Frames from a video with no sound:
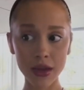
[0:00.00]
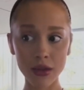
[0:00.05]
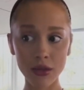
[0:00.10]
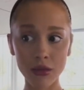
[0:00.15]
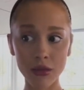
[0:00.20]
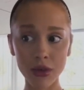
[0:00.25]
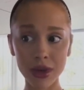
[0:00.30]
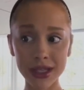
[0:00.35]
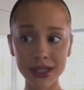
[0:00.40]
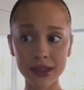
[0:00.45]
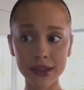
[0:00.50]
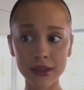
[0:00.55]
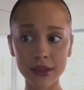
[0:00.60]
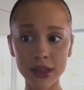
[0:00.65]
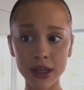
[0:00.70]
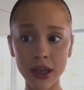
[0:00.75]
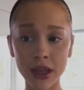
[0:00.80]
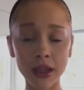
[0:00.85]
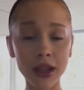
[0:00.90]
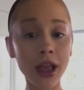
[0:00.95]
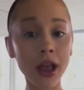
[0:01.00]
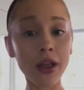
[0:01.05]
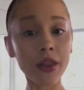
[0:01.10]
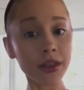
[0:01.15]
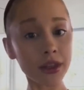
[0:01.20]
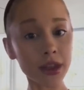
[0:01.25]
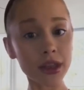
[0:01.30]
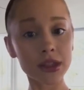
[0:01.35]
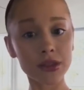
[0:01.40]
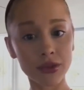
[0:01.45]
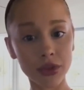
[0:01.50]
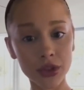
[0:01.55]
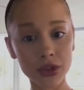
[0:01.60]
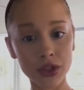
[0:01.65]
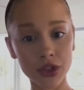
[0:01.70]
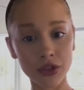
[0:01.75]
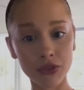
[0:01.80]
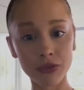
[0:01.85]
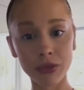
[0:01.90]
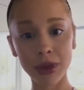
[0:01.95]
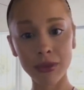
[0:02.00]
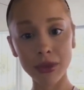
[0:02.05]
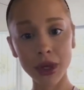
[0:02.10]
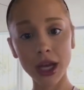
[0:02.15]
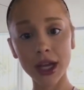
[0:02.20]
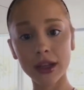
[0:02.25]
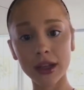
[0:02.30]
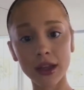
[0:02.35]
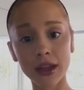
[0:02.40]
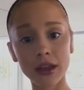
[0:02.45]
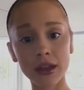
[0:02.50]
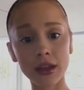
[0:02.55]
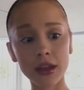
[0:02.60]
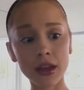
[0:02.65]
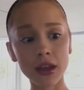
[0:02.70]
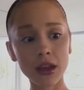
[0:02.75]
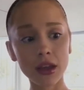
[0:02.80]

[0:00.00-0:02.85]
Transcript: was the unhealthiest version of my body.